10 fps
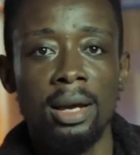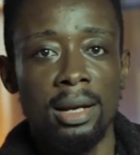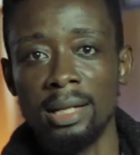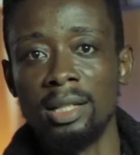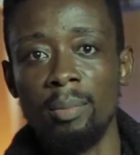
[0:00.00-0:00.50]

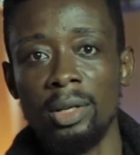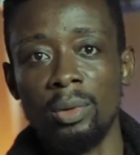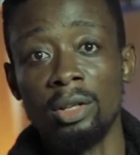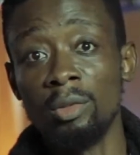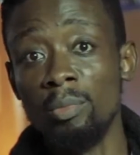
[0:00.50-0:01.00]
That's the best way.
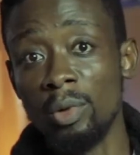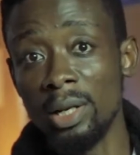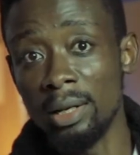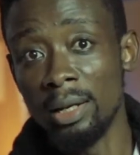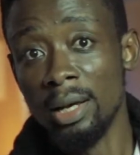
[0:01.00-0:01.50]
It
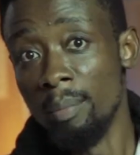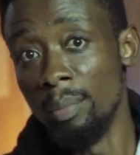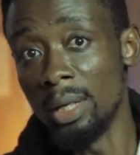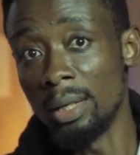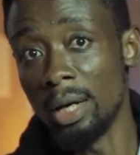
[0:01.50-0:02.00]
doesn't
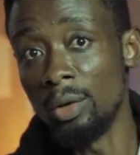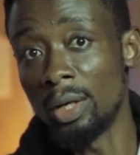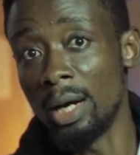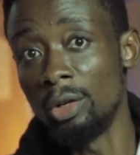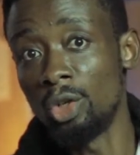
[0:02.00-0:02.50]
mean that you
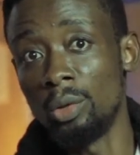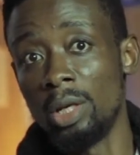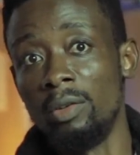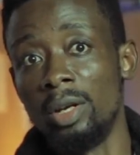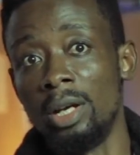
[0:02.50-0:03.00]
can't shoot
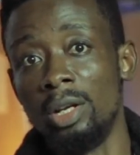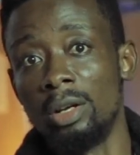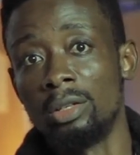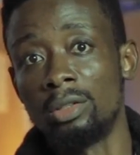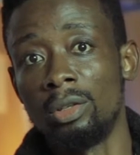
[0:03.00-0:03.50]
any
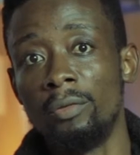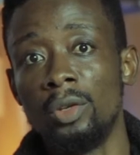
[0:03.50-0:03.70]
other stuff.